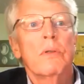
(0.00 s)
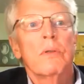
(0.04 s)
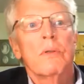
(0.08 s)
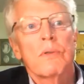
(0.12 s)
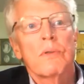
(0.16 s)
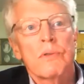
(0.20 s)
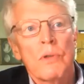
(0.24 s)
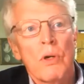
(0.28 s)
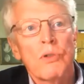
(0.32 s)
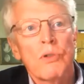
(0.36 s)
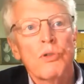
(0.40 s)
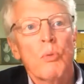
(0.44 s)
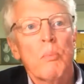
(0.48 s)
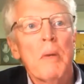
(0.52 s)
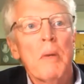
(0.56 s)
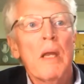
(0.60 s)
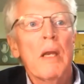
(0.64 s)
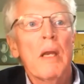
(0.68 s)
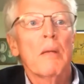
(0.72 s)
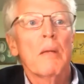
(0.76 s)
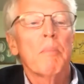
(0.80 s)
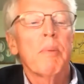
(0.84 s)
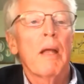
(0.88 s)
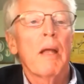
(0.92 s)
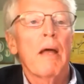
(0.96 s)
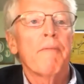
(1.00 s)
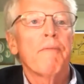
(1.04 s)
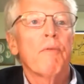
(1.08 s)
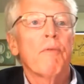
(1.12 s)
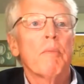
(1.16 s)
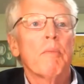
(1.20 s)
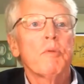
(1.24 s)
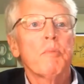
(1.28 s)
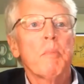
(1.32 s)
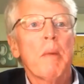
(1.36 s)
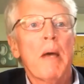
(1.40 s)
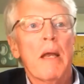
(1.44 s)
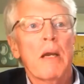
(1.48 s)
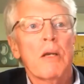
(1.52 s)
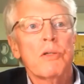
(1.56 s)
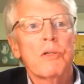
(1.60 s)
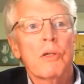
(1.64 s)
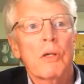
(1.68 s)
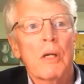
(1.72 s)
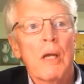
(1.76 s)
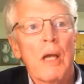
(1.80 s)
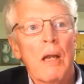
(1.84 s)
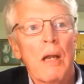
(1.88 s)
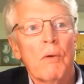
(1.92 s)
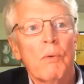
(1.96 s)
social media and platforms
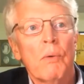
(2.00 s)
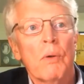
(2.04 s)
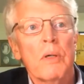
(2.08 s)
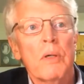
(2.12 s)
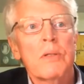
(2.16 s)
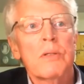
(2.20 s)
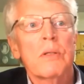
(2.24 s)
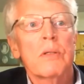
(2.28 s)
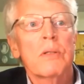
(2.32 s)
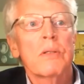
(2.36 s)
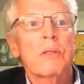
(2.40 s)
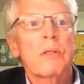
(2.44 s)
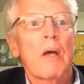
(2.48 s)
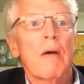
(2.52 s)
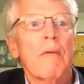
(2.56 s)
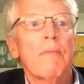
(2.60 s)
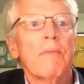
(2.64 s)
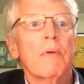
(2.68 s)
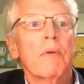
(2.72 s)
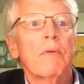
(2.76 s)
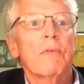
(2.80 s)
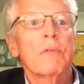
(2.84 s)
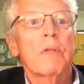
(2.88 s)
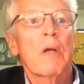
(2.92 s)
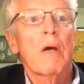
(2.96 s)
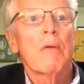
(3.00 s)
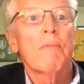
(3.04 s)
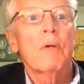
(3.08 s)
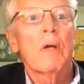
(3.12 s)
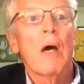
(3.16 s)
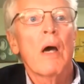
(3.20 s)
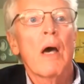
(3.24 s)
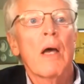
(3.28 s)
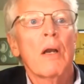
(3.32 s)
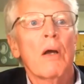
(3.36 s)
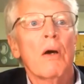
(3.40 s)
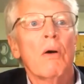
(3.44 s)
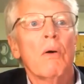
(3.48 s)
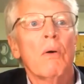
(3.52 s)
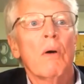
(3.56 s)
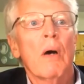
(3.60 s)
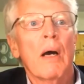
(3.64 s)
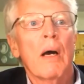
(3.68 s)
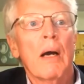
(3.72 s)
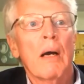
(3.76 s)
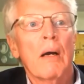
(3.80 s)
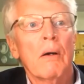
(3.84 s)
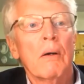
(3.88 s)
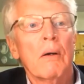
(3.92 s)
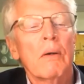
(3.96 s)
manager, Calroy Saviano,
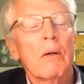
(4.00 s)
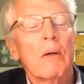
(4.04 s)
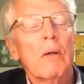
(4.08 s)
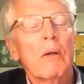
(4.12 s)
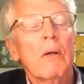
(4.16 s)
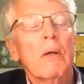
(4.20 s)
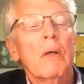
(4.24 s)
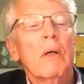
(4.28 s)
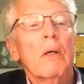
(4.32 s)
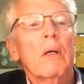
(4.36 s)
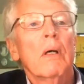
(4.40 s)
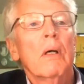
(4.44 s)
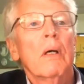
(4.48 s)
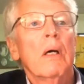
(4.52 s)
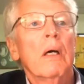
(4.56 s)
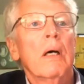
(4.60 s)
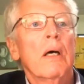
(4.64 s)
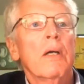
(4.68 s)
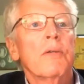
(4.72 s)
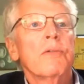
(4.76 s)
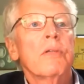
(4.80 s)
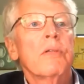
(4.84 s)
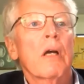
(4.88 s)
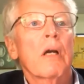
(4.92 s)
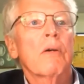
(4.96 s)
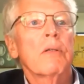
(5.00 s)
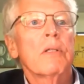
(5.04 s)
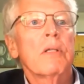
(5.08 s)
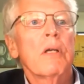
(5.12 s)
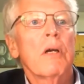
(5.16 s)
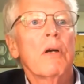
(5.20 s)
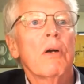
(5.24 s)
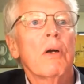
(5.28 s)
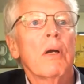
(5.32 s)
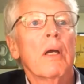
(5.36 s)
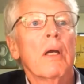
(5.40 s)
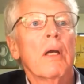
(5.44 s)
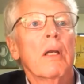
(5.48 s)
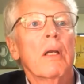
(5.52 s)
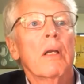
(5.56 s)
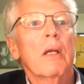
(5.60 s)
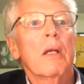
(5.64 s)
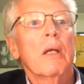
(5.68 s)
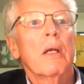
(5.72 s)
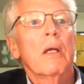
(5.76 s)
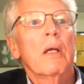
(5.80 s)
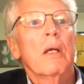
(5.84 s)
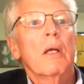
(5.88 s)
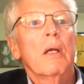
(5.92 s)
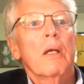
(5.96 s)
our secretariat.
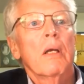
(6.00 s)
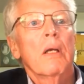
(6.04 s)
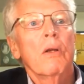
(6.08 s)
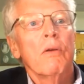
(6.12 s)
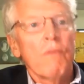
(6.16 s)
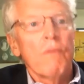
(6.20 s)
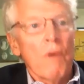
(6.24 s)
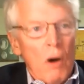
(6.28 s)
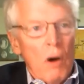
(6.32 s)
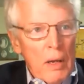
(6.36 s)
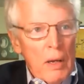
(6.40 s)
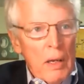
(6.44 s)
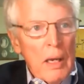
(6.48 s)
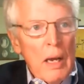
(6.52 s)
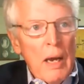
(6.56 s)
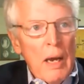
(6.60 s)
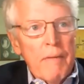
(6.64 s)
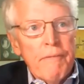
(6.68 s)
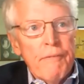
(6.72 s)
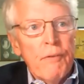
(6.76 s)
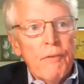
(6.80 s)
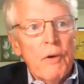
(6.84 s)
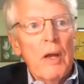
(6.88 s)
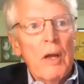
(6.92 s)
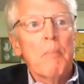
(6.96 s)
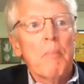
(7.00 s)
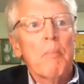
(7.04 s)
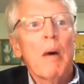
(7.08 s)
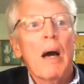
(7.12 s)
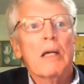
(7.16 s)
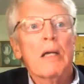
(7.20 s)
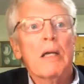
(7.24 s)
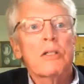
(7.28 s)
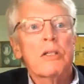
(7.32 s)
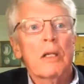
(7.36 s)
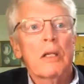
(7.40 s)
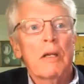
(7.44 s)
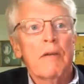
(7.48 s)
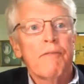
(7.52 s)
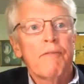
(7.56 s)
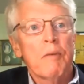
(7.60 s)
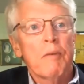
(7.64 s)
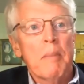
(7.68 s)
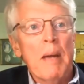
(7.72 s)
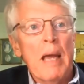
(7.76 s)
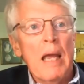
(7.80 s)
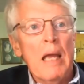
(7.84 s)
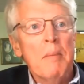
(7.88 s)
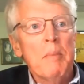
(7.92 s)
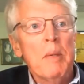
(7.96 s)
You've already got Fred Moxley
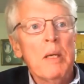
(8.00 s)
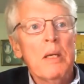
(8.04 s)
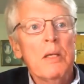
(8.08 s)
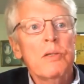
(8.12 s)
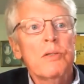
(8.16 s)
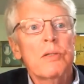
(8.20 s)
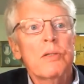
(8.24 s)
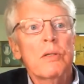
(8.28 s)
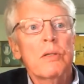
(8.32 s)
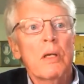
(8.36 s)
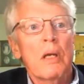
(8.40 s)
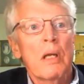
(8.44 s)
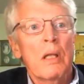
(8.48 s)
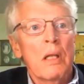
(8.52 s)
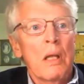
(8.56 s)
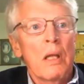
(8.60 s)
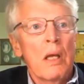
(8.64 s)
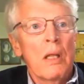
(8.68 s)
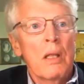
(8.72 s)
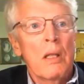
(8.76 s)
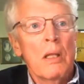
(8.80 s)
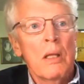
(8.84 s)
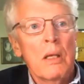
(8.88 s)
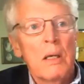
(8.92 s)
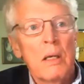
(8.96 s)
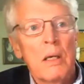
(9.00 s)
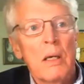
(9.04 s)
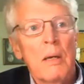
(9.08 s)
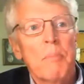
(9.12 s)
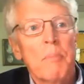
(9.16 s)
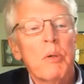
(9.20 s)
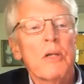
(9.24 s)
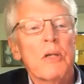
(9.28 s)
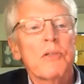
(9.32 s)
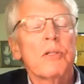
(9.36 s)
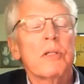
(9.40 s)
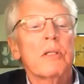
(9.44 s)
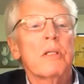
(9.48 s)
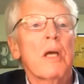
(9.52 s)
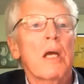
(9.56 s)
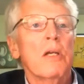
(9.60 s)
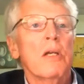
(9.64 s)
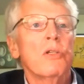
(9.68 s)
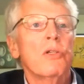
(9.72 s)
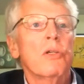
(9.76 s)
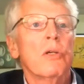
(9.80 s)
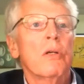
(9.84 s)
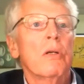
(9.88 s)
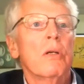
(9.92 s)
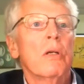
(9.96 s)
from Amy's in the
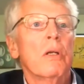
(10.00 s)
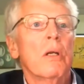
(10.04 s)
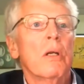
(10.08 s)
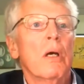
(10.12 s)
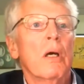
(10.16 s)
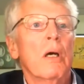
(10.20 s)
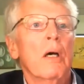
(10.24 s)
presentation.